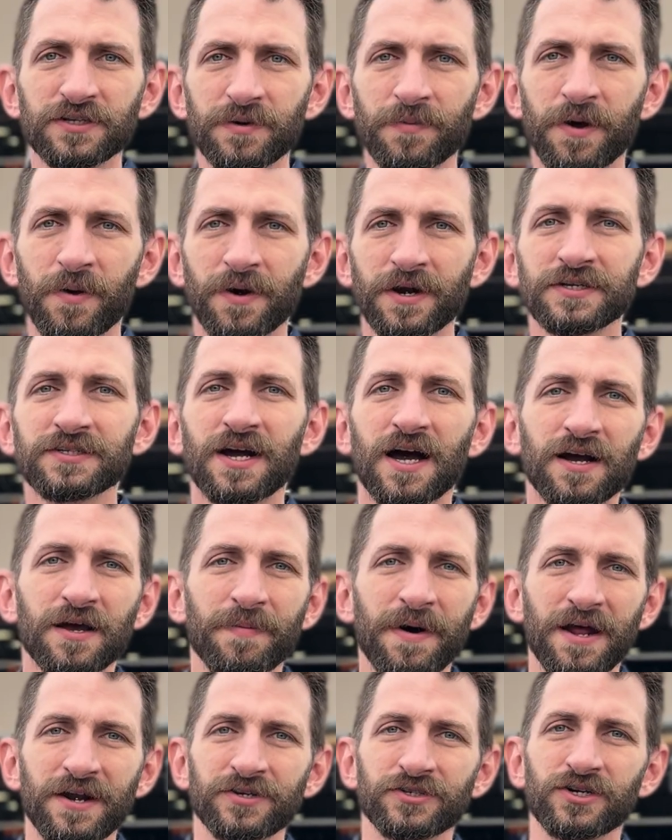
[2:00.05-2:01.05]
thing we want to talk
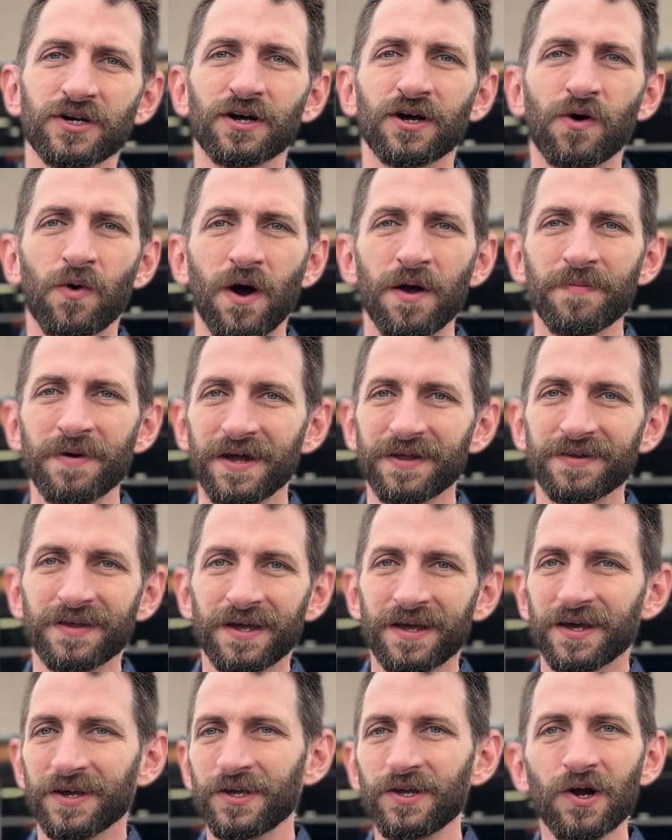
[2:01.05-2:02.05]
about is your equipment.
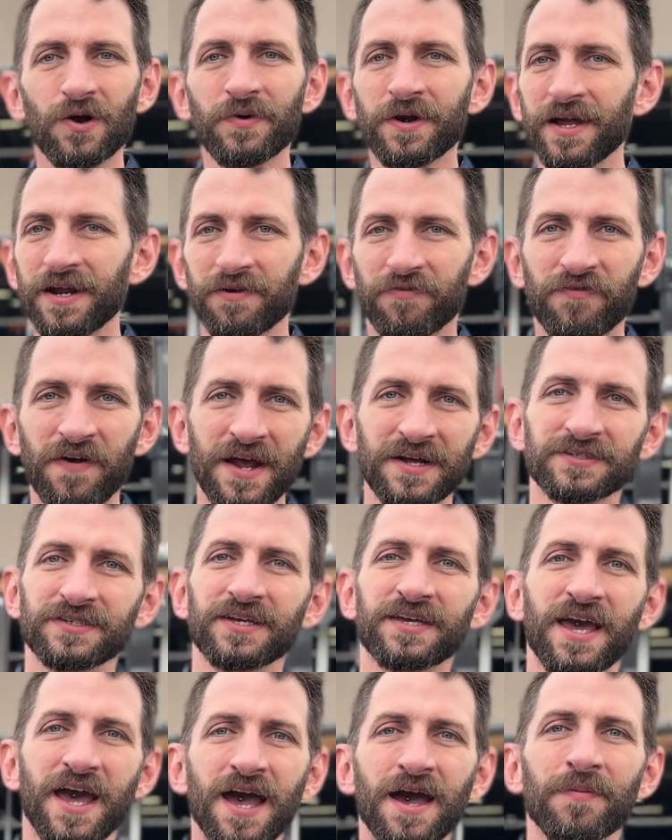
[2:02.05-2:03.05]
You don't need a fancy
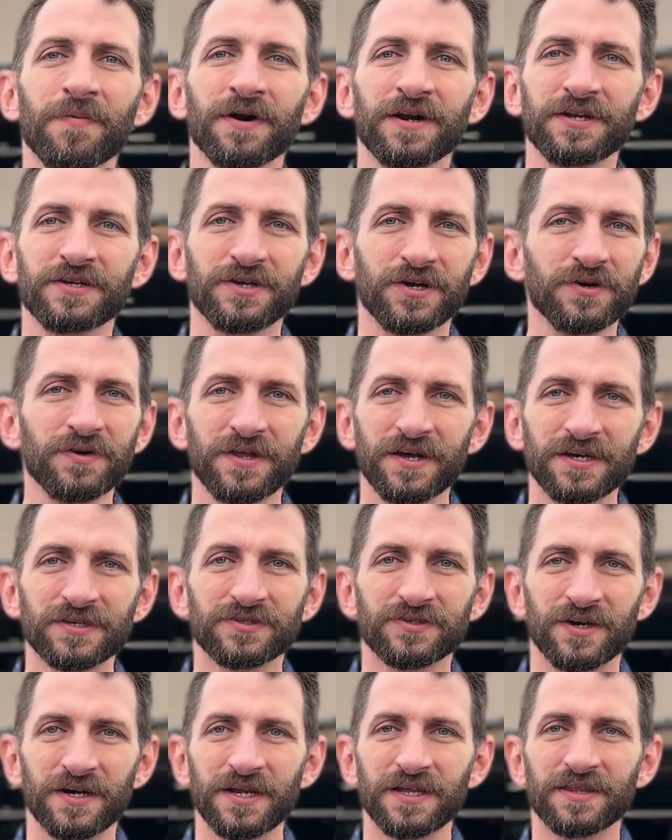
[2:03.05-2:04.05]
camera to do
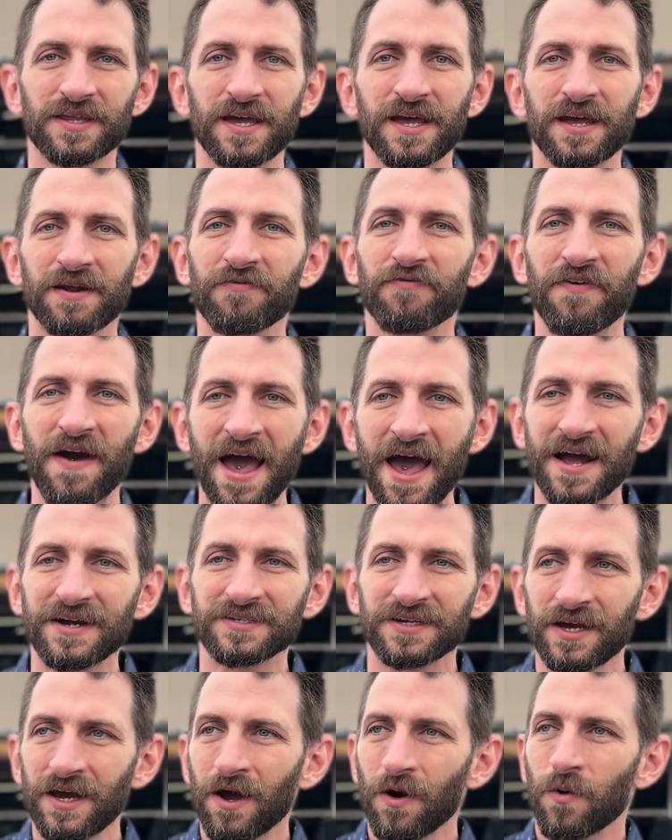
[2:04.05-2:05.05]
this or anything. In
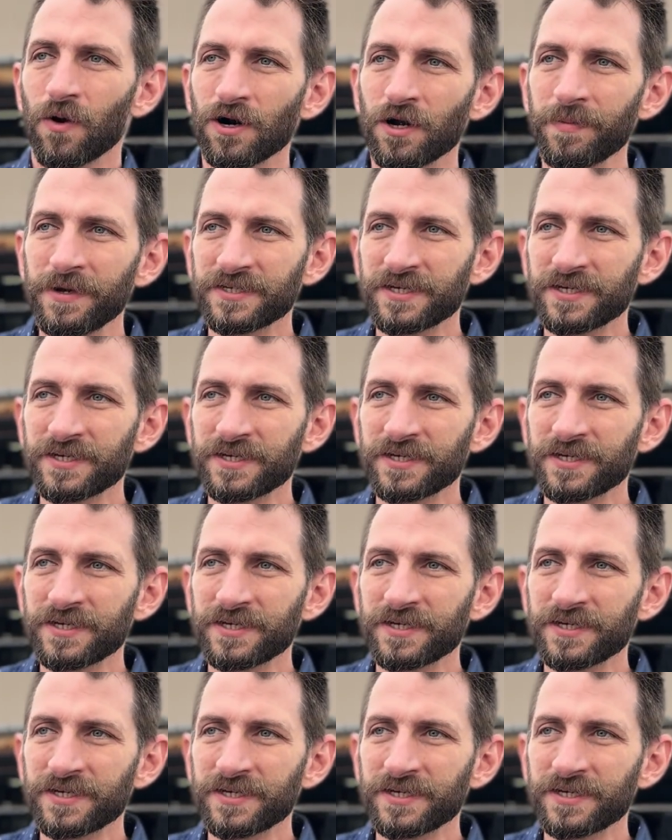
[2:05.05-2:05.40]
fact, we're going to be